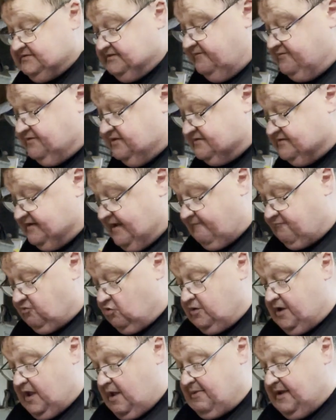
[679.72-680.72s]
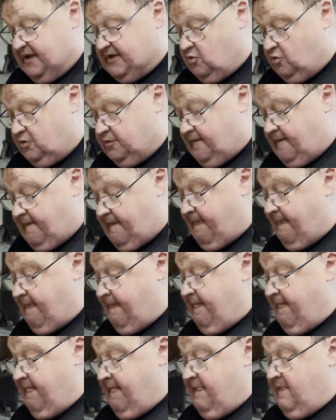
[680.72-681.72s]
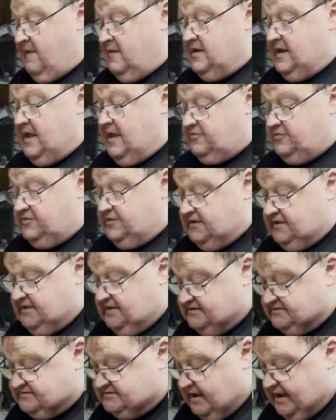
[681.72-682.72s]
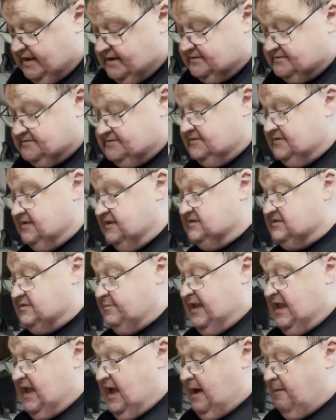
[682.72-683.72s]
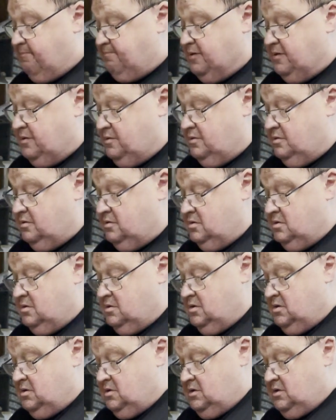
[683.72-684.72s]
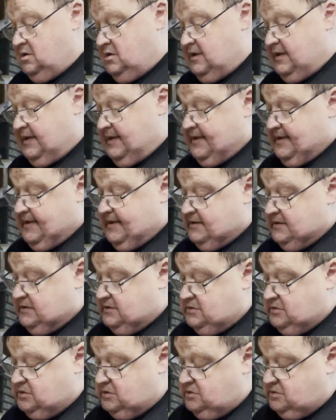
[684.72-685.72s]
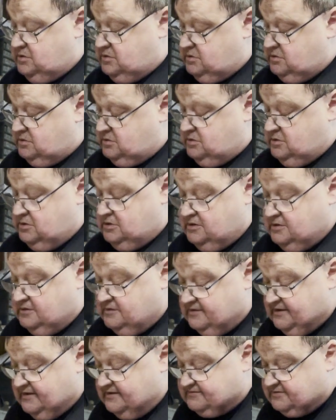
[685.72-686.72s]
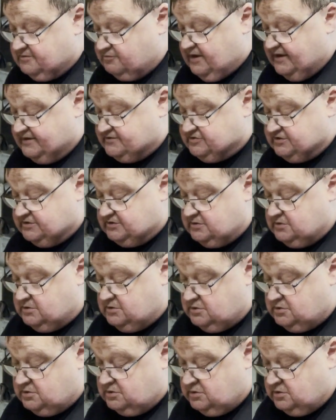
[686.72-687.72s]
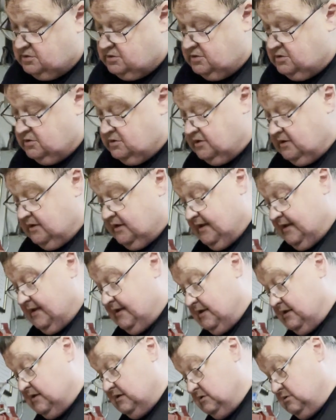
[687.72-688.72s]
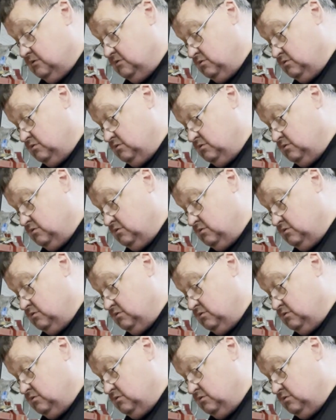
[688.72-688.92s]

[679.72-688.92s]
see if this cover will go back on. Now, the Kickstarter needs to be up, and there's the ratchet, and